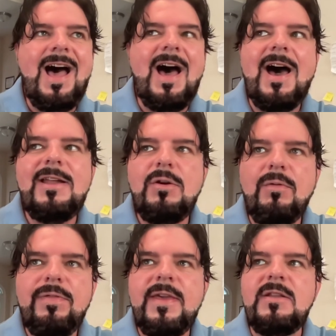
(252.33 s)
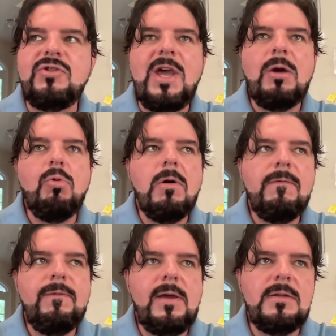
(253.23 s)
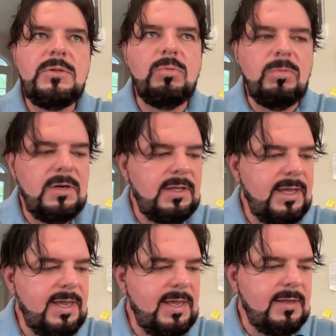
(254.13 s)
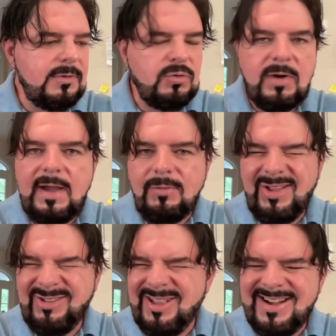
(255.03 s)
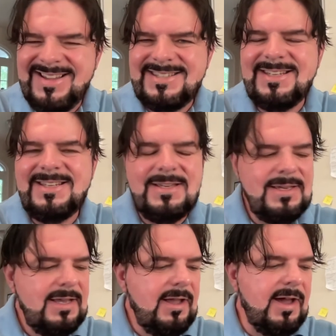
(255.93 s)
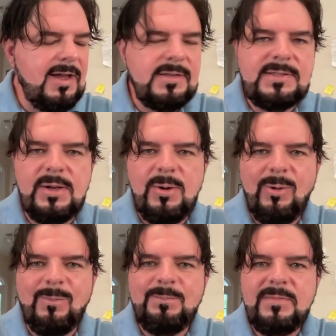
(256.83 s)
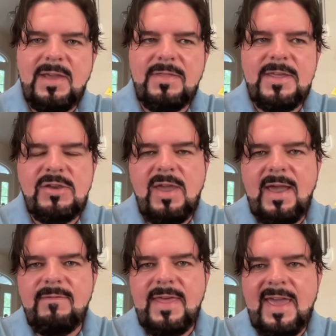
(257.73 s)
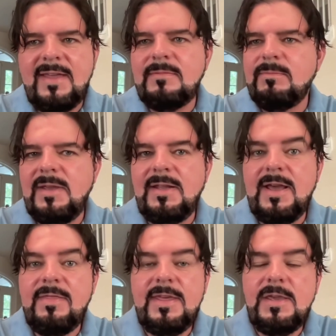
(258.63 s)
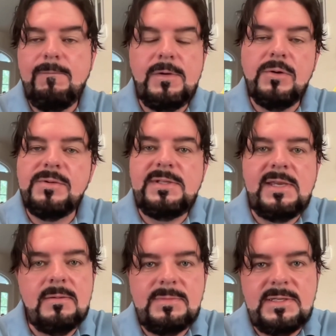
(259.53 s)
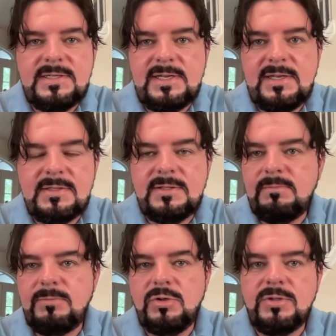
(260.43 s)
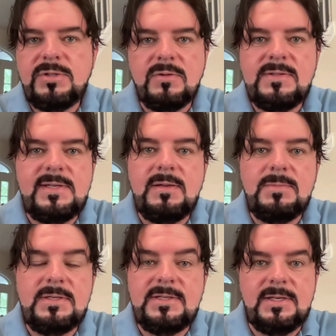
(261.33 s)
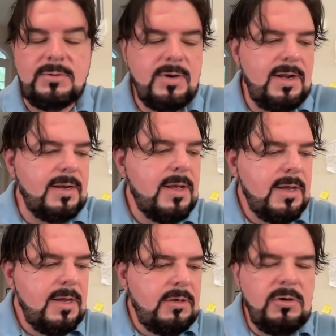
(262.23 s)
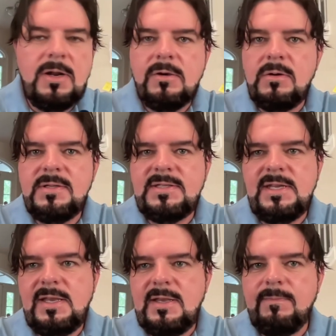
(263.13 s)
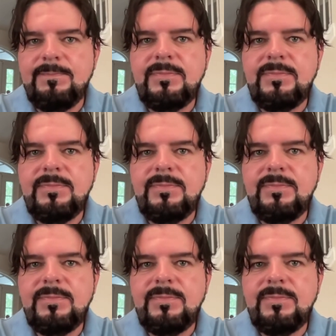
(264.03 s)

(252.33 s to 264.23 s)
I don't think Jaguar fans really travel a lot. So I think you have that. And I think if you're going to see empty seats, you're just going to see empty seats, right? You're not going to see